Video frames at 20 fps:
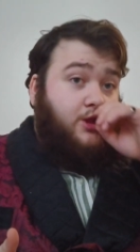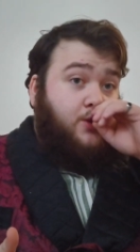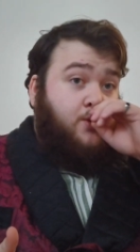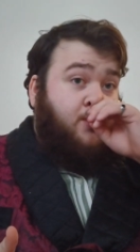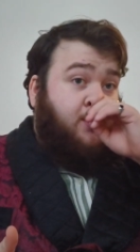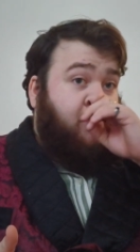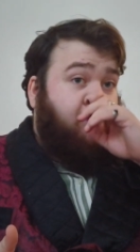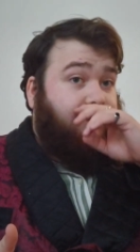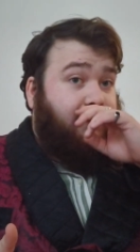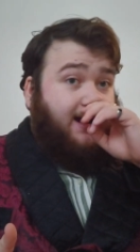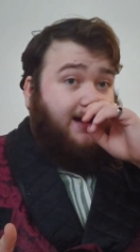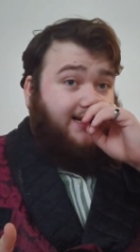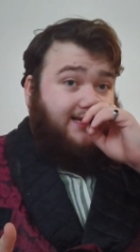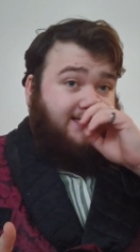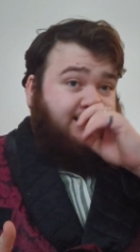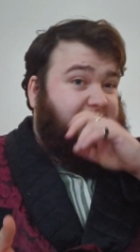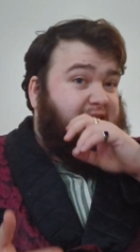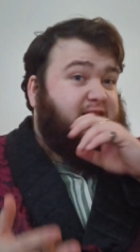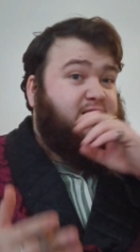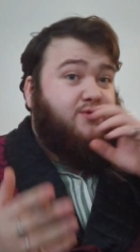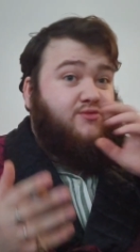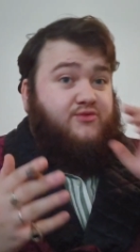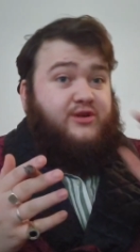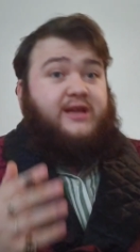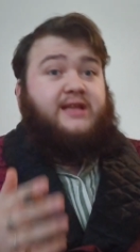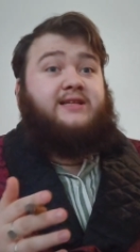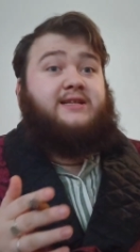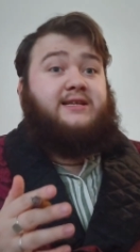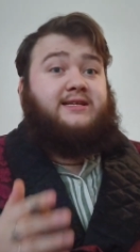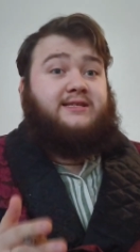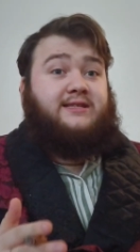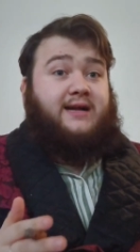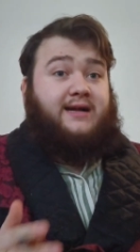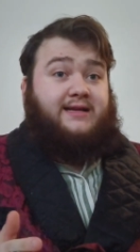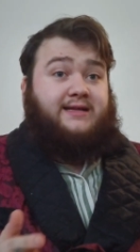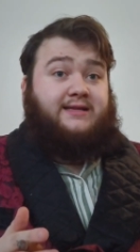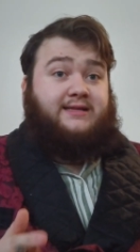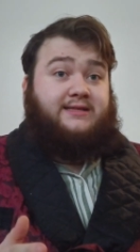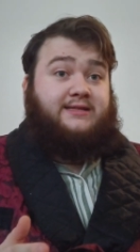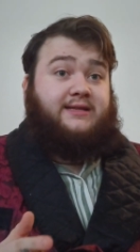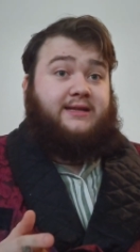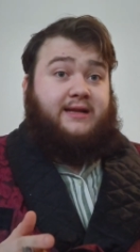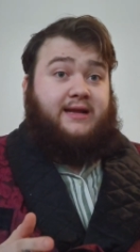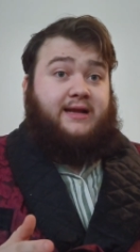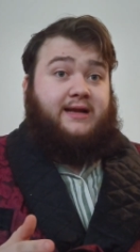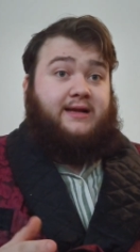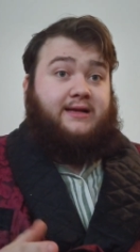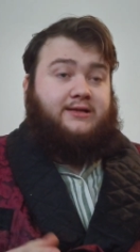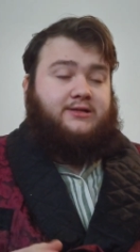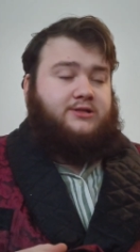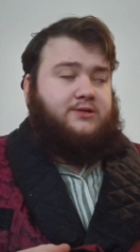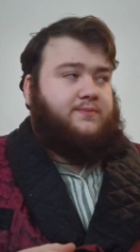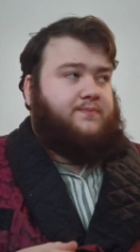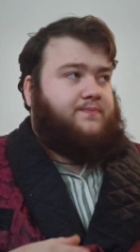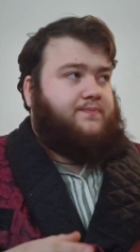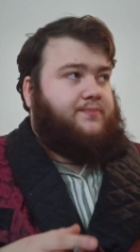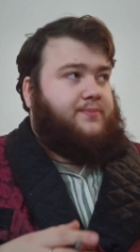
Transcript: You can buy senorita sized cigars.